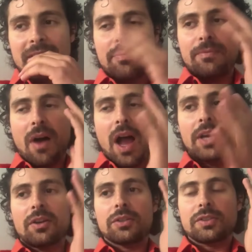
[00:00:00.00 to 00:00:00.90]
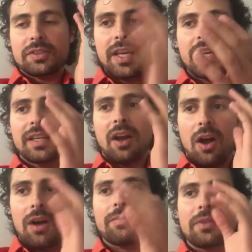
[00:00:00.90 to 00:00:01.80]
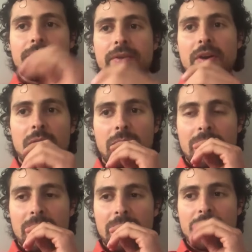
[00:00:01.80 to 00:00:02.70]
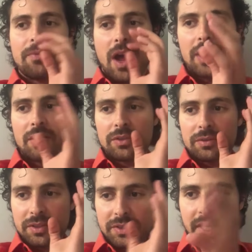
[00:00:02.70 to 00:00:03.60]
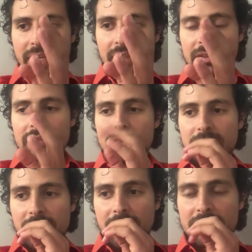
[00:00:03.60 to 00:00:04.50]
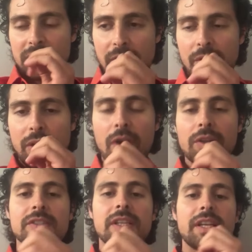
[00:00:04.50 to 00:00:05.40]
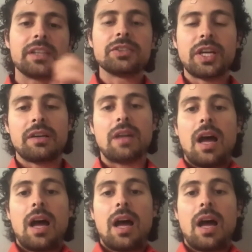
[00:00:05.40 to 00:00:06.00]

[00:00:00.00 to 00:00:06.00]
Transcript: The final scene of the film, the final scene, is literally her sitting in jail. I,